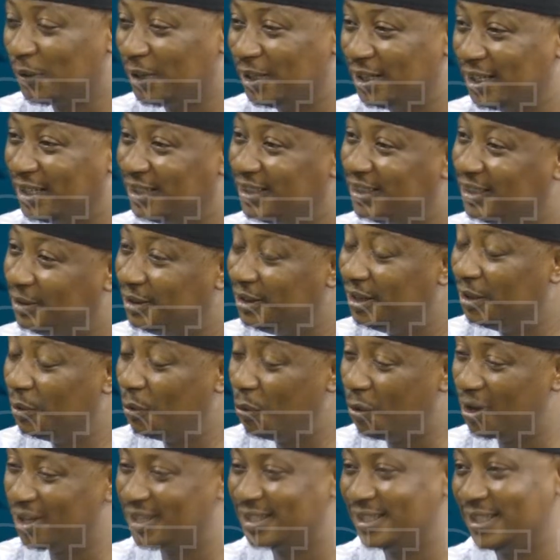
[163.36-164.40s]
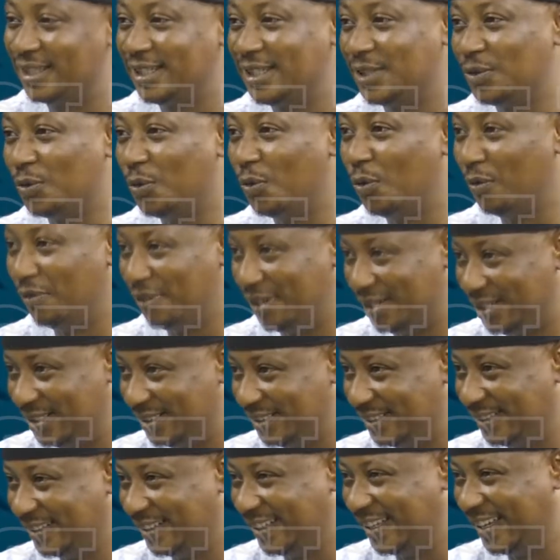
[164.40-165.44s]
the, the worst is over.
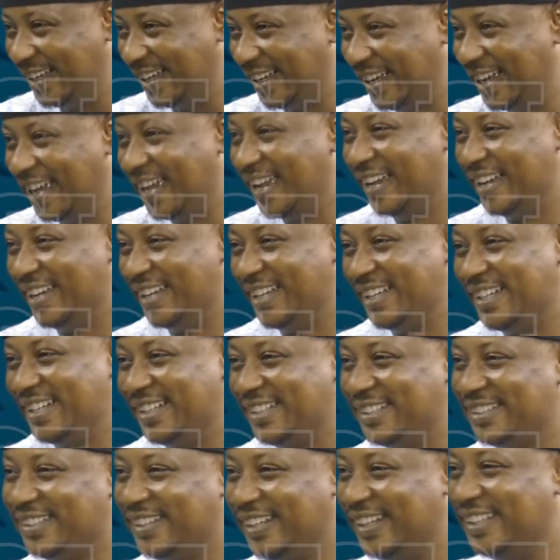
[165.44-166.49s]
So